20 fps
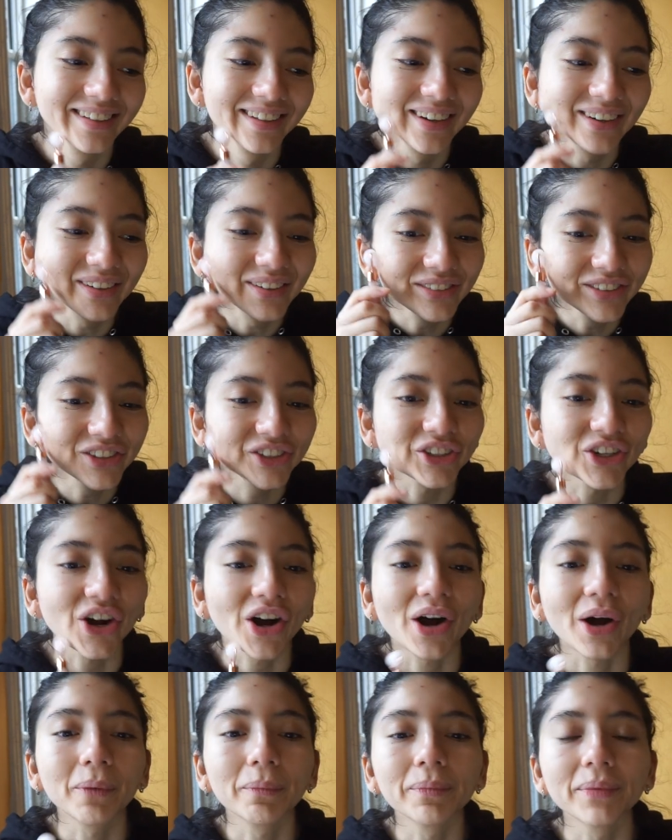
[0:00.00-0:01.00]
No
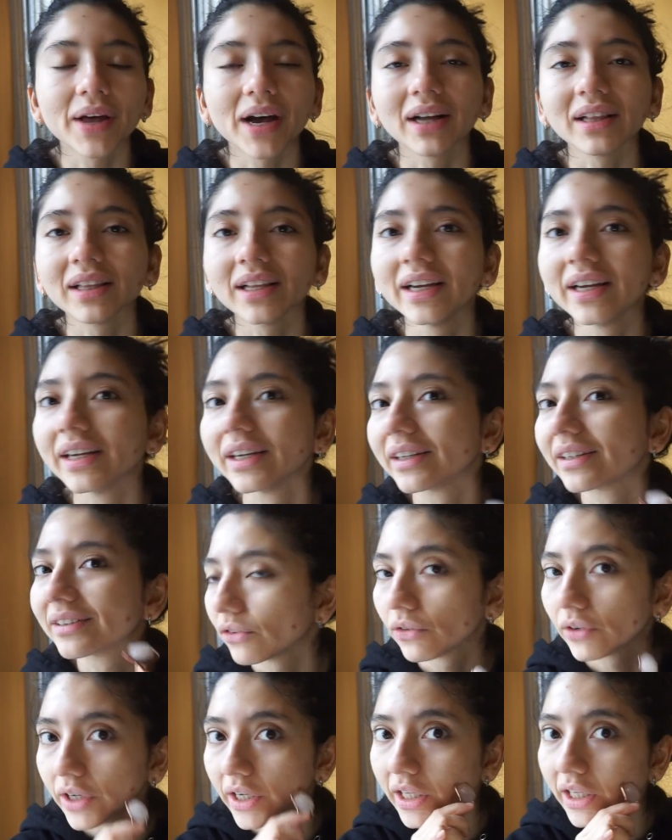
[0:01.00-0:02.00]
job that like
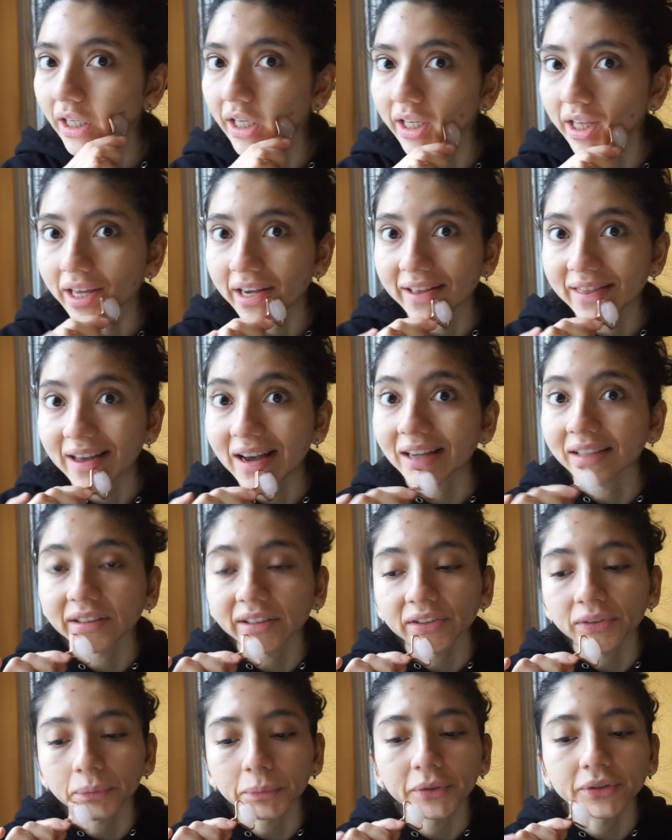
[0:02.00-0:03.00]
really like that
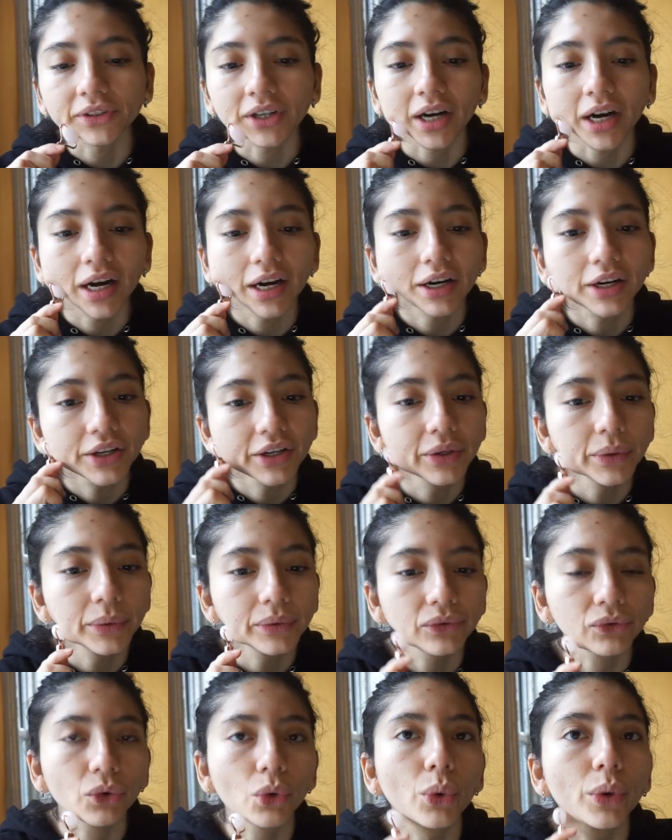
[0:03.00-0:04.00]
desperate to hire you
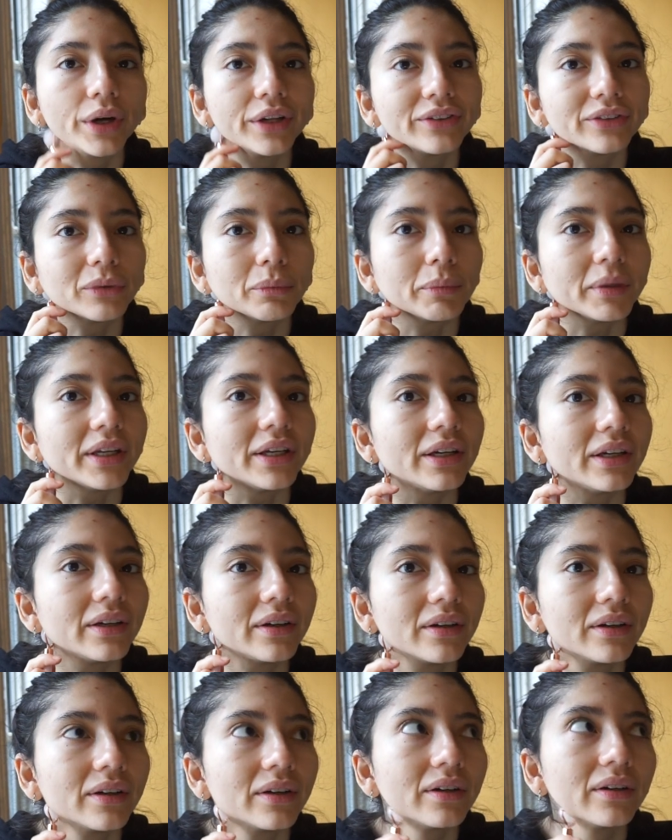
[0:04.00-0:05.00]
is going to be
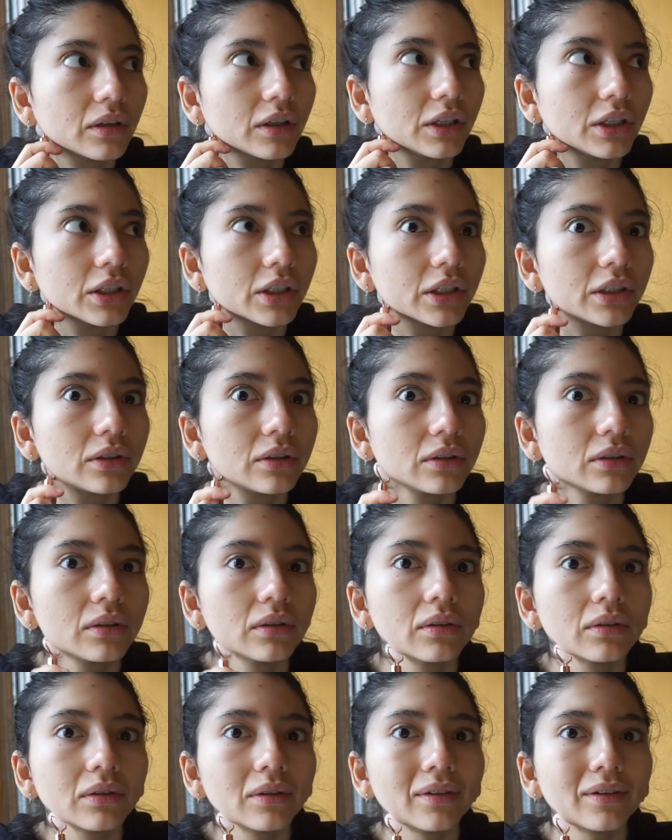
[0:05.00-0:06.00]
good.
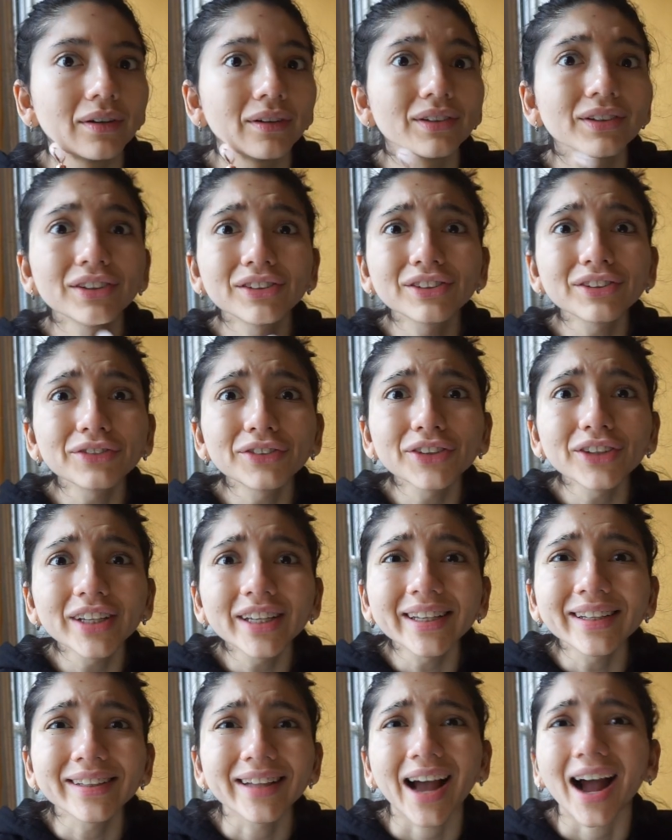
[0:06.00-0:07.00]
Unless if you're
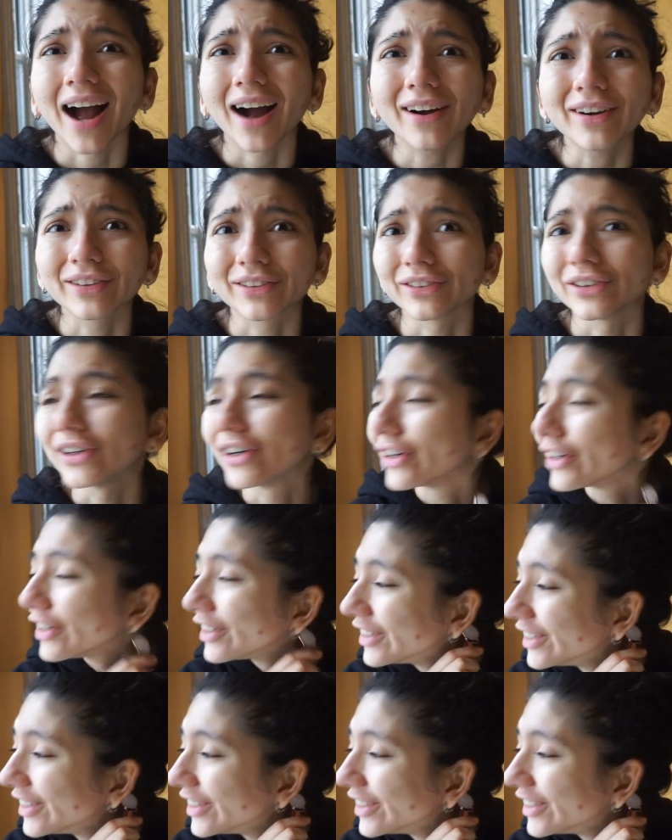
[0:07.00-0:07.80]
like an actor,